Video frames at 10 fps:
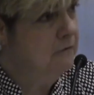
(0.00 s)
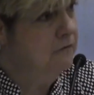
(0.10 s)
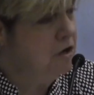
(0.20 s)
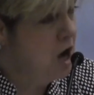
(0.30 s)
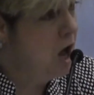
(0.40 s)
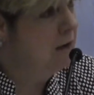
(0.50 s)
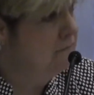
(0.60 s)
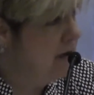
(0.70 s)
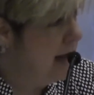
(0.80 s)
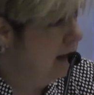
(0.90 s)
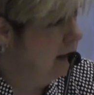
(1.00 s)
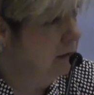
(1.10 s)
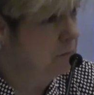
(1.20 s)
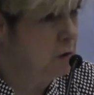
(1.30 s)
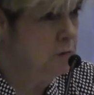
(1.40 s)
of
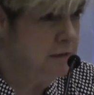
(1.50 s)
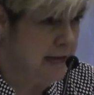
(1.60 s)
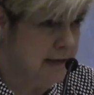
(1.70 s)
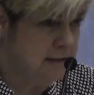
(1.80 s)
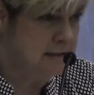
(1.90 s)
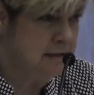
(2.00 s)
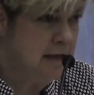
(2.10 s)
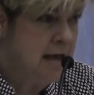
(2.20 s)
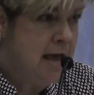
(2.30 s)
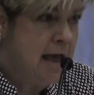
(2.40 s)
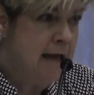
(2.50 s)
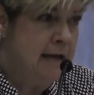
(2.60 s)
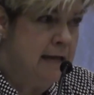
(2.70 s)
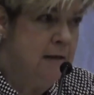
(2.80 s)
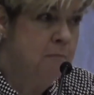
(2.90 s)
nonviolent protest, and
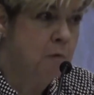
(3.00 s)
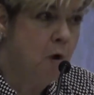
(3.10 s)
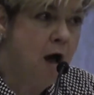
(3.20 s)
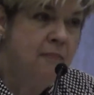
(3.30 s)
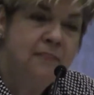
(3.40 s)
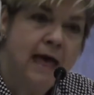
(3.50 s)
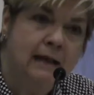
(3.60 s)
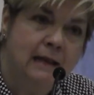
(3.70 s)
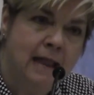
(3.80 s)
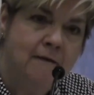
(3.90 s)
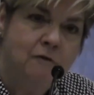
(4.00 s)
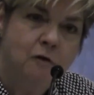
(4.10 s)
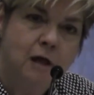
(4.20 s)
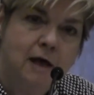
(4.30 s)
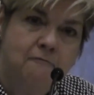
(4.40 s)
he brought that
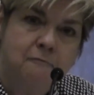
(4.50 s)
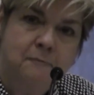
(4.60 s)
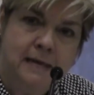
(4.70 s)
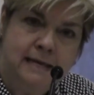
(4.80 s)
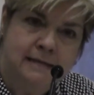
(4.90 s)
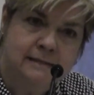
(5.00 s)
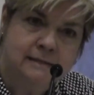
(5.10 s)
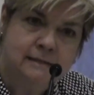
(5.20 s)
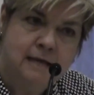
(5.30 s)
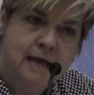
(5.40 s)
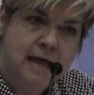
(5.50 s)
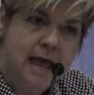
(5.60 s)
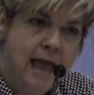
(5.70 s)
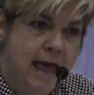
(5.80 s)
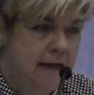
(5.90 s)
level of peace
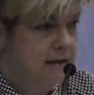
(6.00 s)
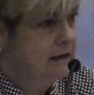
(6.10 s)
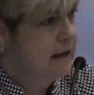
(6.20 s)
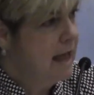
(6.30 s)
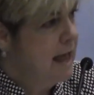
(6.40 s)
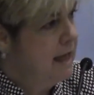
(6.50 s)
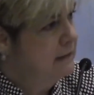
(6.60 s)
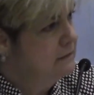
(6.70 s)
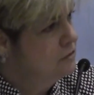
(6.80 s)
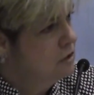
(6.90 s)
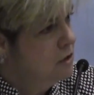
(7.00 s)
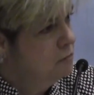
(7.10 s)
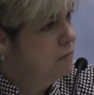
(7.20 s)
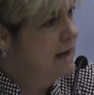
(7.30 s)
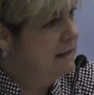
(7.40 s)
and
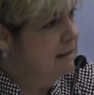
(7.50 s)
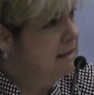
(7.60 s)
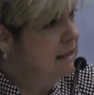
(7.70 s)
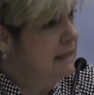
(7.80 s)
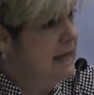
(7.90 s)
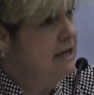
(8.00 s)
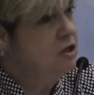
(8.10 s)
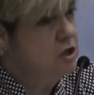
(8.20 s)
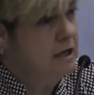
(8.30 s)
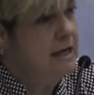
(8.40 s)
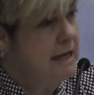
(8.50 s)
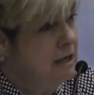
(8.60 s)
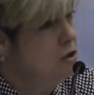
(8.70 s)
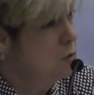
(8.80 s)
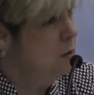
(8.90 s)
reconciliation
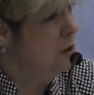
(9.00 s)
into